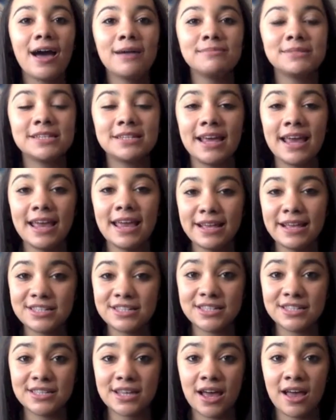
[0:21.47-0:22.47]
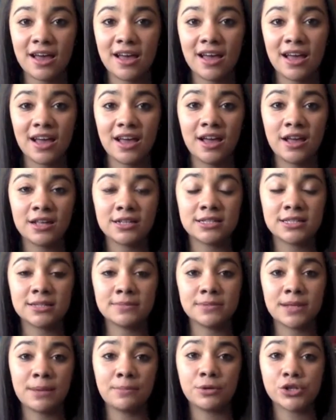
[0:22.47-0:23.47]
Um, today is uh,
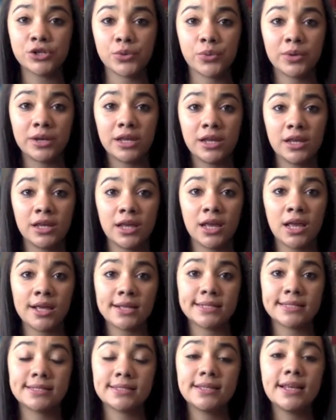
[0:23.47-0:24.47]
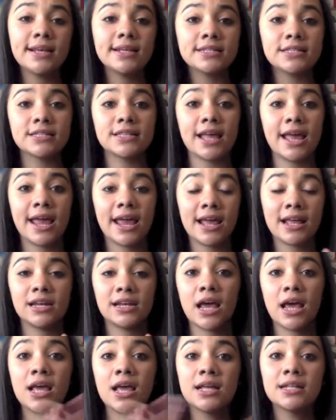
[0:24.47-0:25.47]
September 26th,
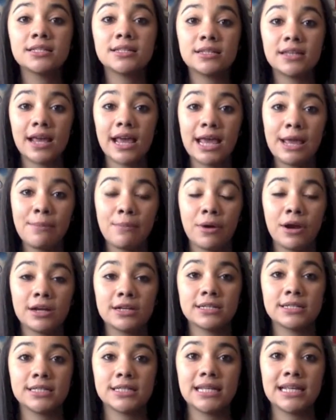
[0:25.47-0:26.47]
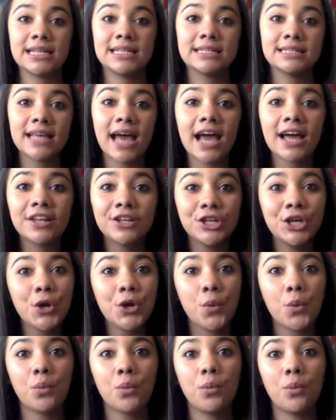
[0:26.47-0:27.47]
and today marks exactly
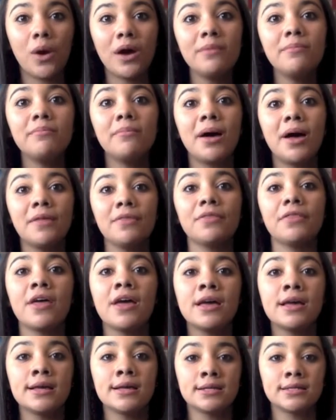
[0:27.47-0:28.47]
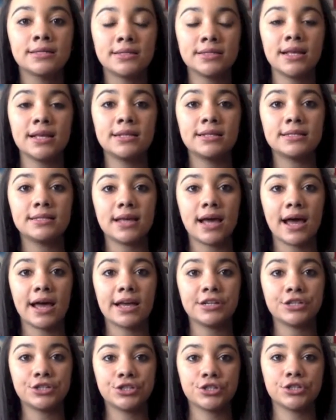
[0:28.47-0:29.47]
one month since
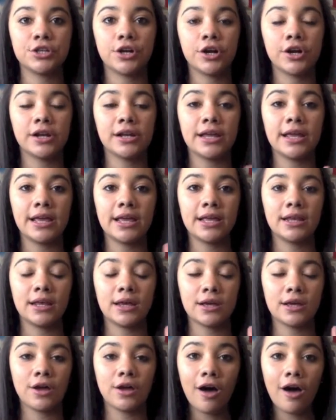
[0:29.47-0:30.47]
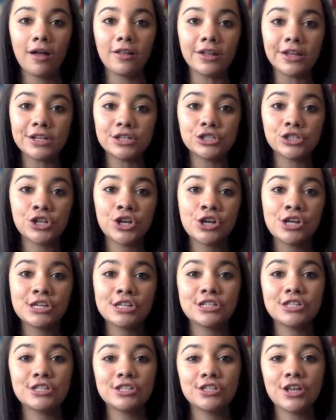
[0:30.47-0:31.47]
I started college.
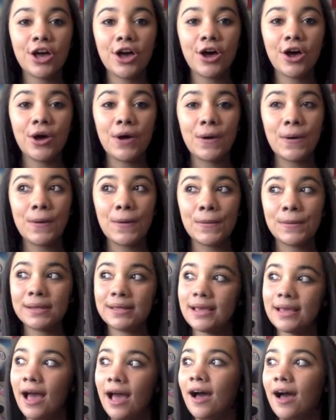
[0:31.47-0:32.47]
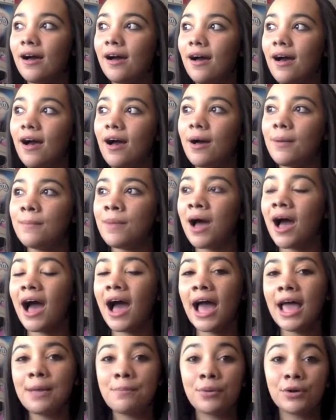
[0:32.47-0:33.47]
So yeah, um,
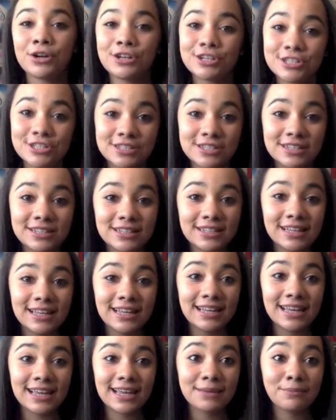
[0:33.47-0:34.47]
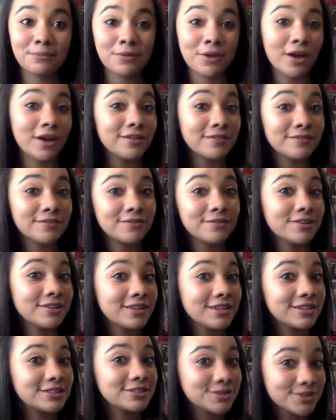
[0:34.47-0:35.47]
I personally am not
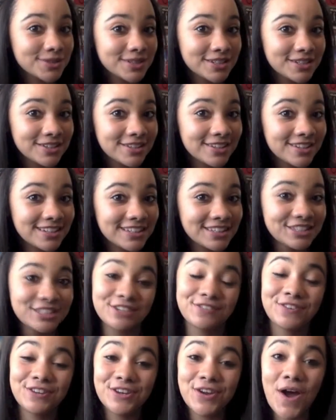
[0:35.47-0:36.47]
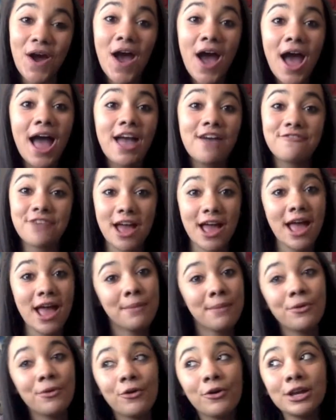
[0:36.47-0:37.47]
really enjoying college. If you, if I
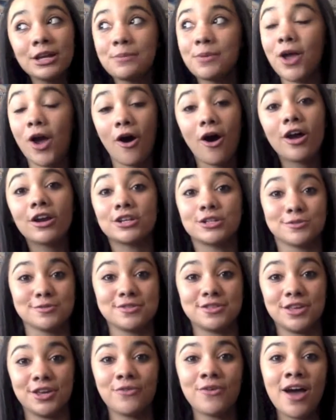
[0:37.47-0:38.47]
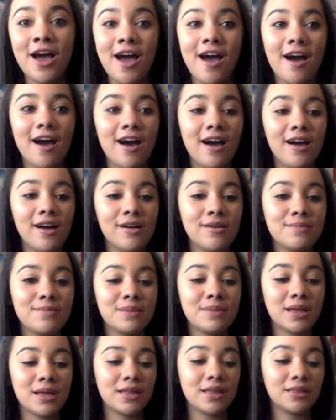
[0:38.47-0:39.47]
am going to be honest with you,
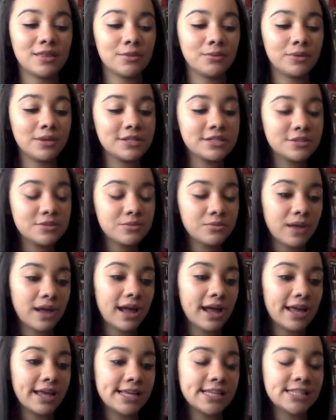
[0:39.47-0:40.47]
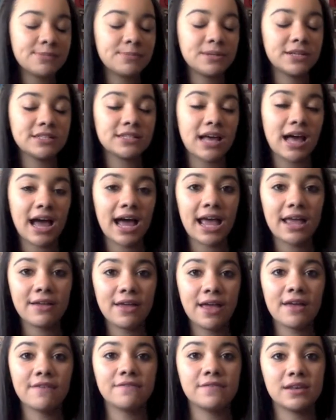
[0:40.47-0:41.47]
um, the reason why is because I
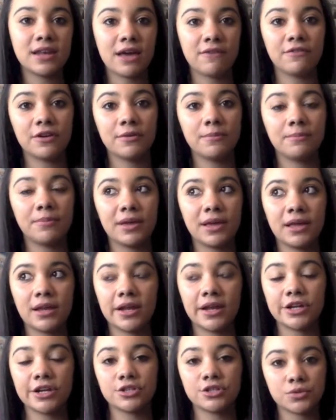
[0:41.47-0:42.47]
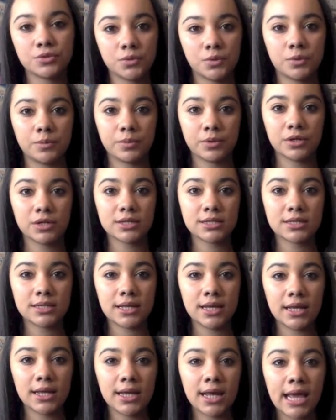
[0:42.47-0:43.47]
have never been a school
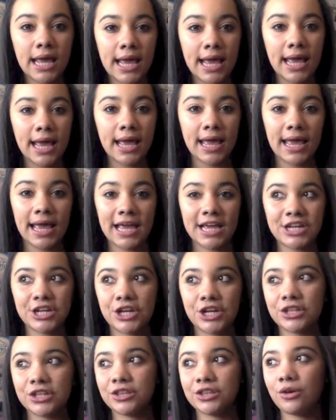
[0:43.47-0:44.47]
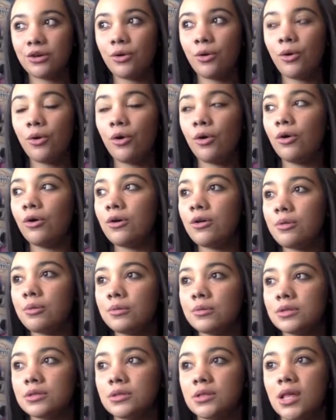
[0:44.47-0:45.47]
person, and the
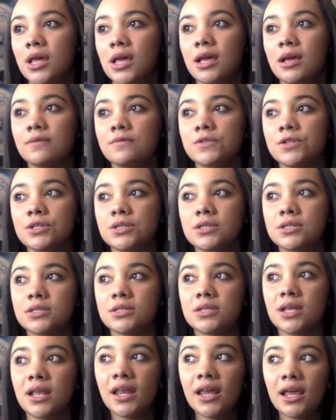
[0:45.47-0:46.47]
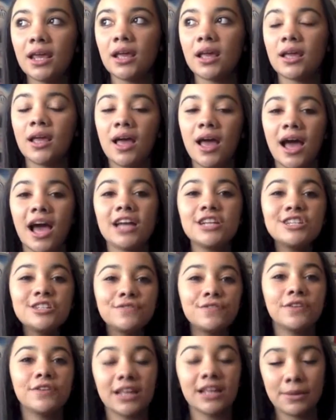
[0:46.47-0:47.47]
whole thing of just sitting. I
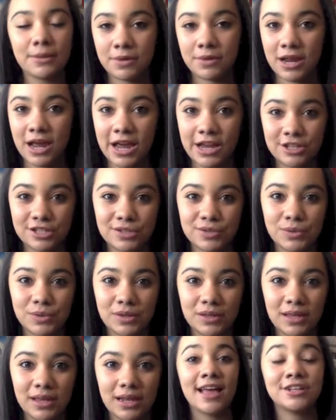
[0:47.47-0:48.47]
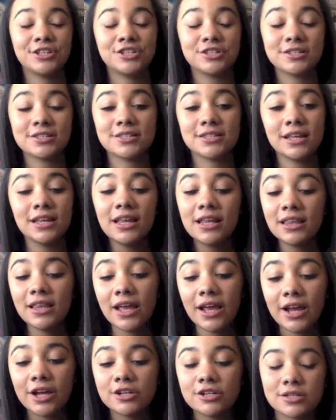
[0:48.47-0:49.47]
just feel like I'm in high school again, just sitting
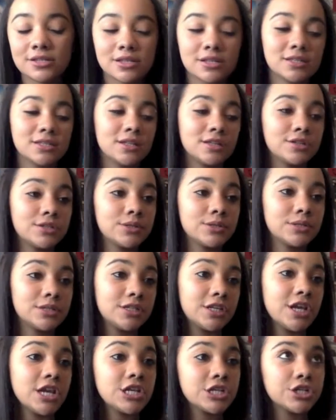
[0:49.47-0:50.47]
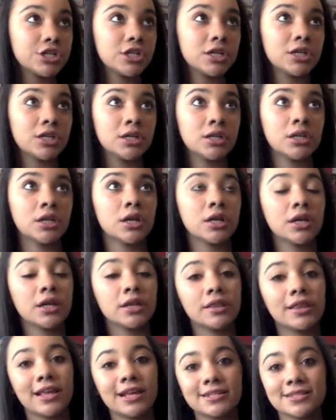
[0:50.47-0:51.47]
there, just listening to a teacher,
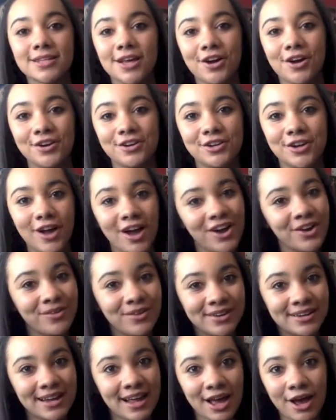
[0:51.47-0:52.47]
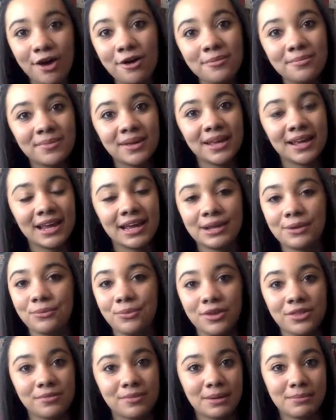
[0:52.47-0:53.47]
learning things that are not going to help me
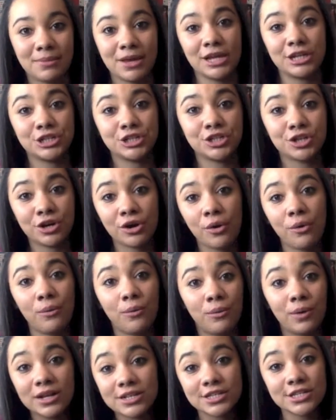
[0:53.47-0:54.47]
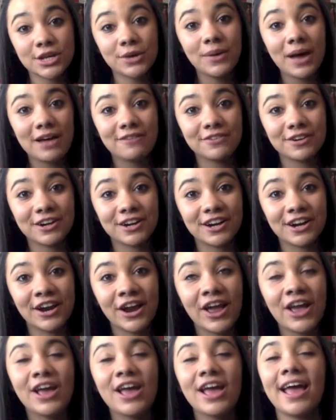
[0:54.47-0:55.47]
with my major whatsoever
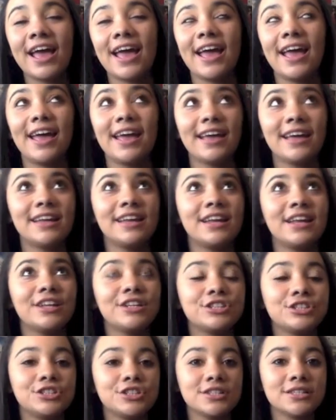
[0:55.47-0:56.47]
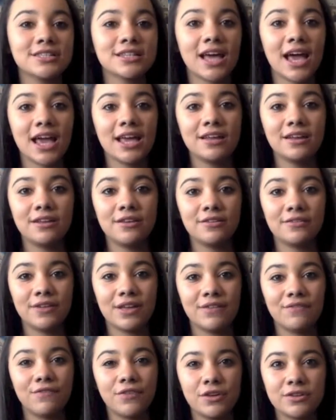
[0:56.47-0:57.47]
and it's just kind of
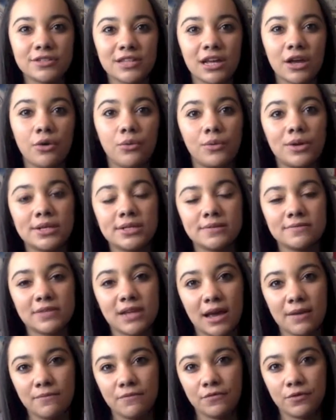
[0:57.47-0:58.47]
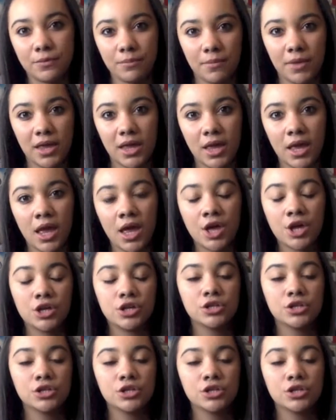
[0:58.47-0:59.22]
it feels like a waste of time for me.